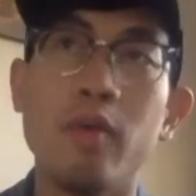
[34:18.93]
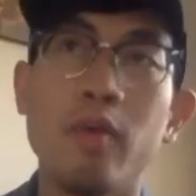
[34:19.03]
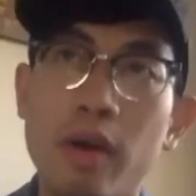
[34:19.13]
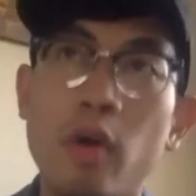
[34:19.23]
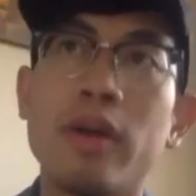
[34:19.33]

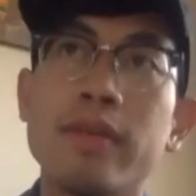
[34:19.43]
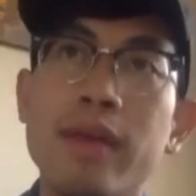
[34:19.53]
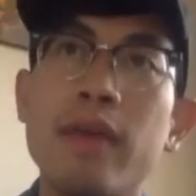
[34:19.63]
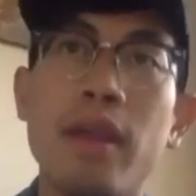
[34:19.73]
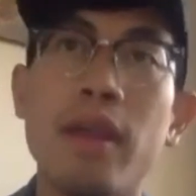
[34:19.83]
or
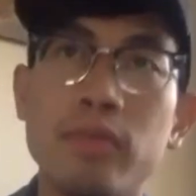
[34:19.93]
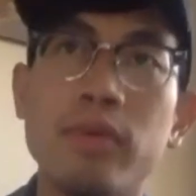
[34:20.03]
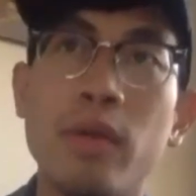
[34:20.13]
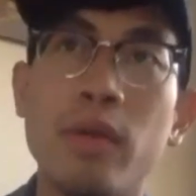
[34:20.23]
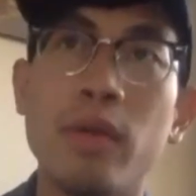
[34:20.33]
I
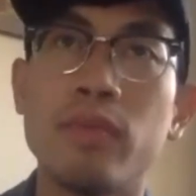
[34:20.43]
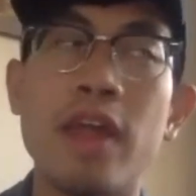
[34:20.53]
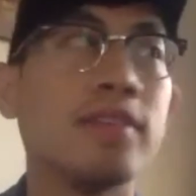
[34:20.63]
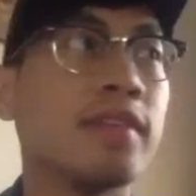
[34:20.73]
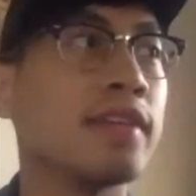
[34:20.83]
wouldn't
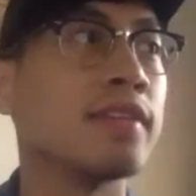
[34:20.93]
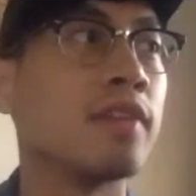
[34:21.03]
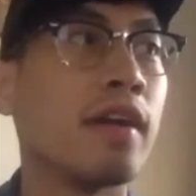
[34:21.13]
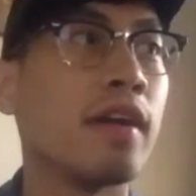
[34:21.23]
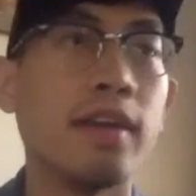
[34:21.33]
rather say
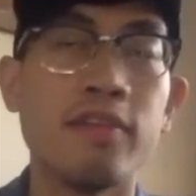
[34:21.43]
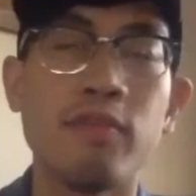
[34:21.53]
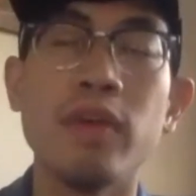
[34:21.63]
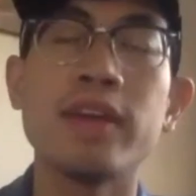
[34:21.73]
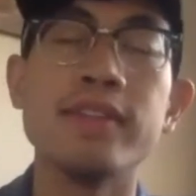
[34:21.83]
start,
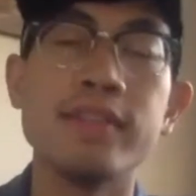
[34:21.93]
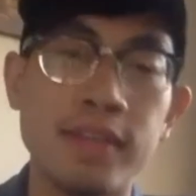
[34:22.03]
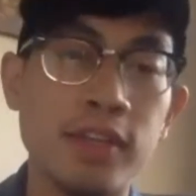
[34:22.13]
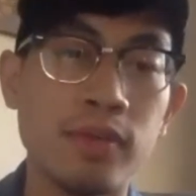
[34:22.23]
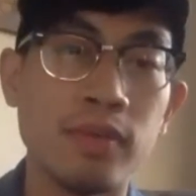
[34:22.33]
if we
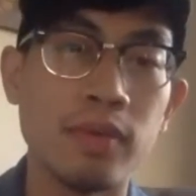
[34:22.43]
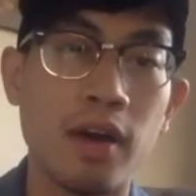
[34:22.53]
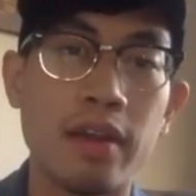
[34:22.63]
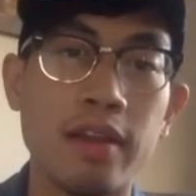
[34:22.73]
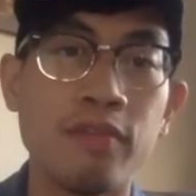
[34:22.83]
continue
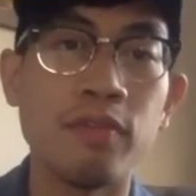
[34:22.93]
on